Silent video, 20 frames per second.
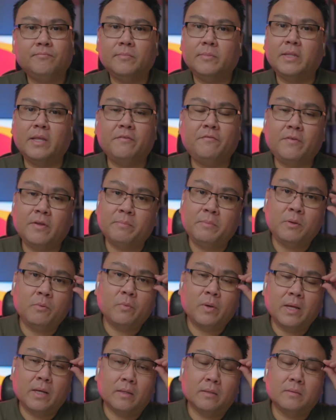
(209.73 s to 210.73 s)
they fit me
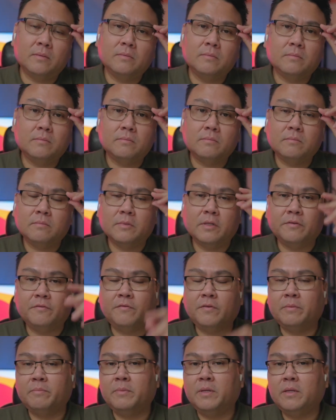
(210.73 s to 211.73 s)
well. They
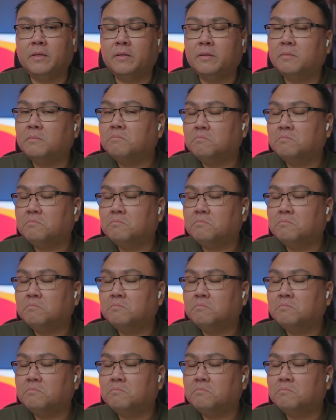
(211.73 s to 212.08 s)
fit me